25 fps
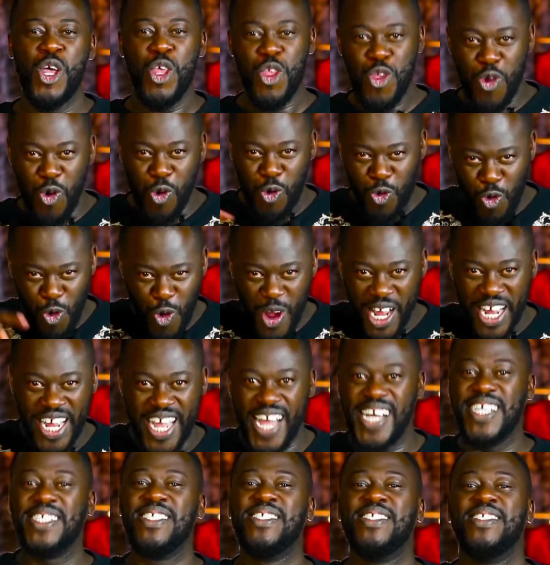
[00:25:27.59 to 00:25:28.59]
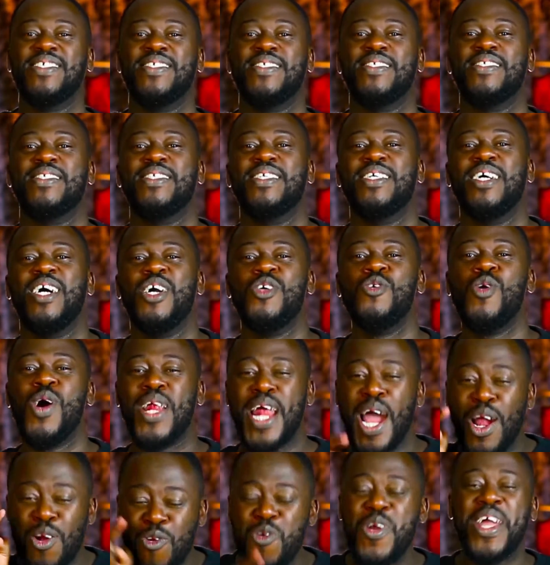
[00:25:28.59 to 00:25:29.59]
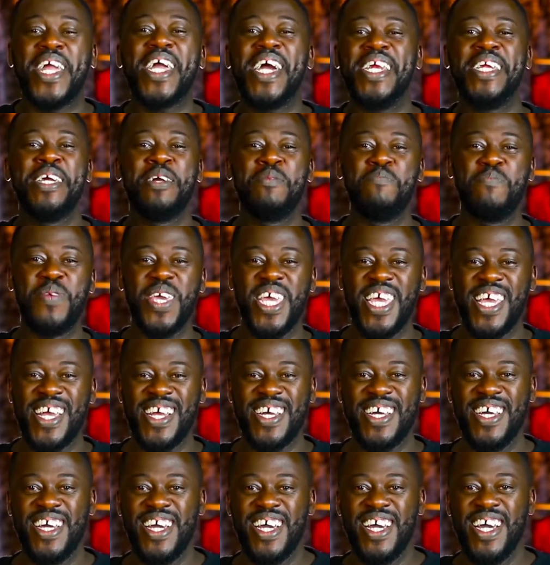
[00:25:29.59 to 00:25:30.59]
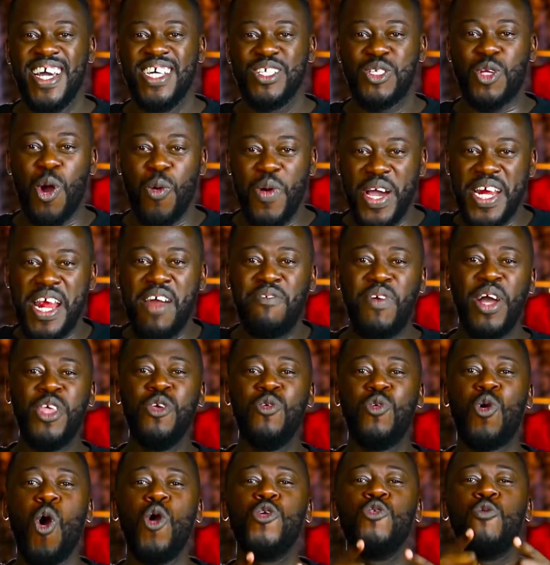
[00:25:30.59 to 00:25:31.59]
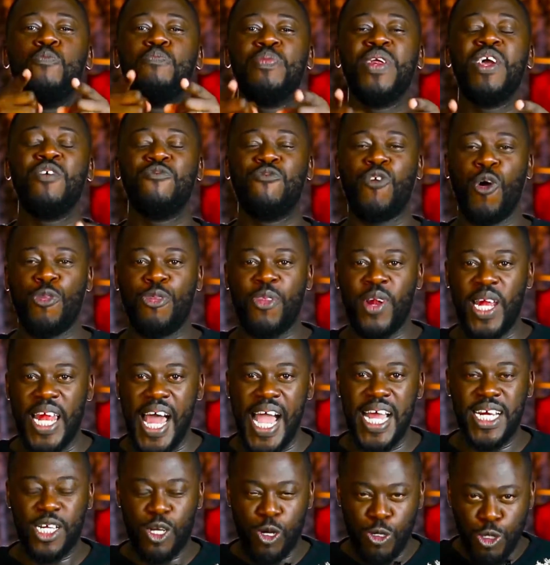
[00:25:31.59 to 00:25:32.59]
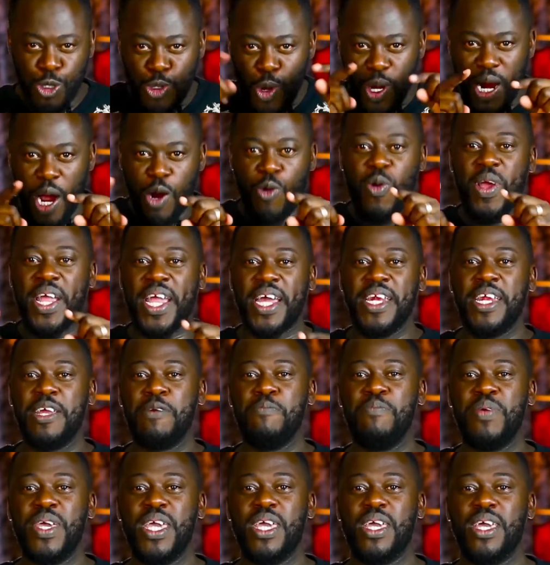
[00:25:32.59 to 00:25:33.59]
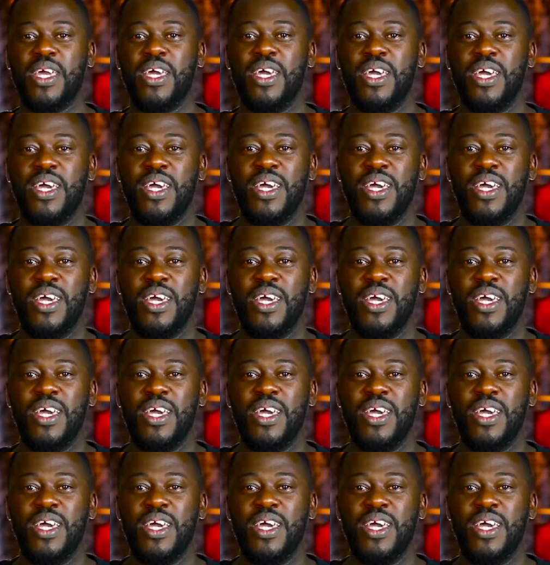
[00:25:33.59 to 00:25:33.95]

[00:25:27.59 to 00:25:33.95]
You quicken. Mm. You are a quickening being. So wherever you go, you bring forth light because you are a quickening being.